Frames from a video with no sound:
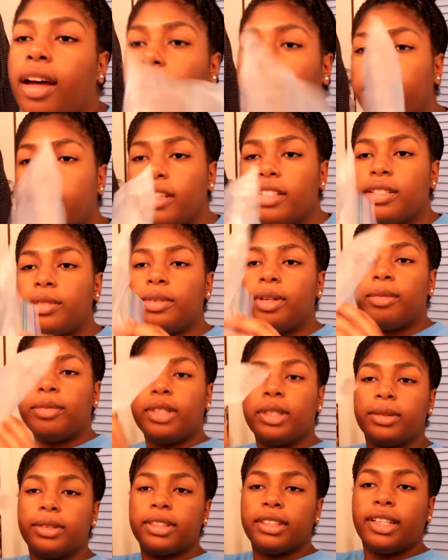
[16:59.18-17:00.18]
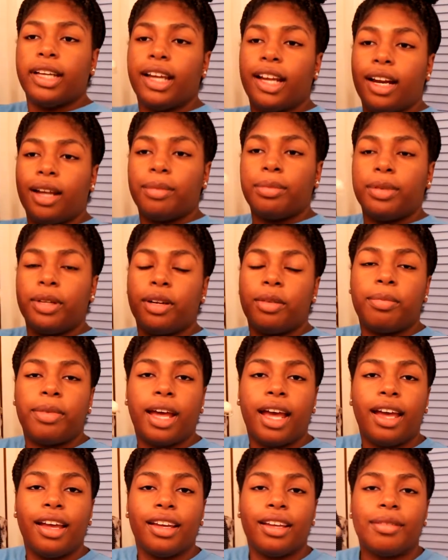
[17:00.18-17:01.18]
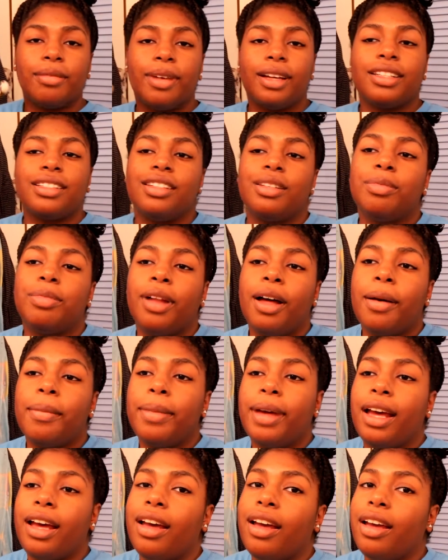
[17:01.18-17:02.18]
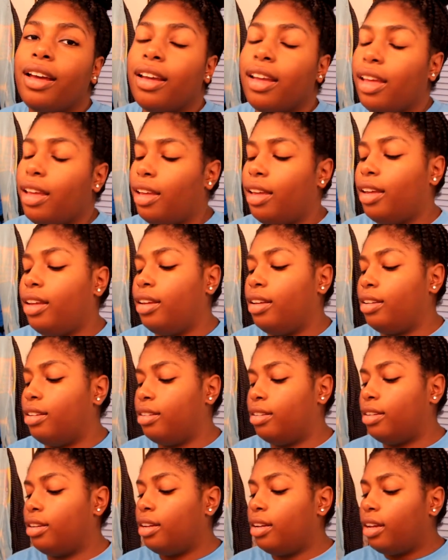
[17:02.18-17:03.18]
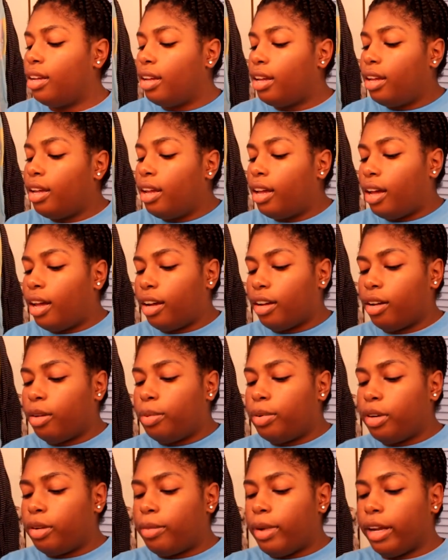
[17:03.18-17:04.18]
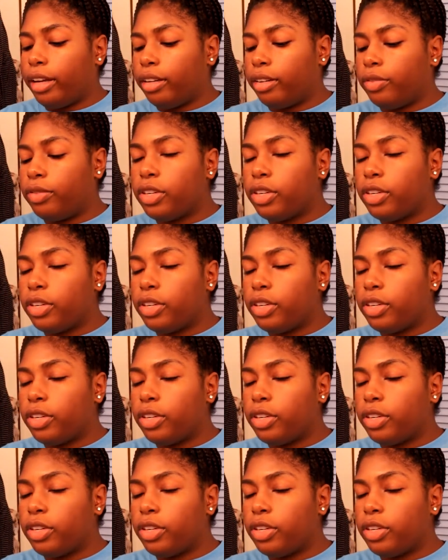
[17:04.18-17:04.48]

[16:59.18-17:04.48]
Alright, so I'm done with that. I put it back in my Ziploc bag and I'm gonna put it back in the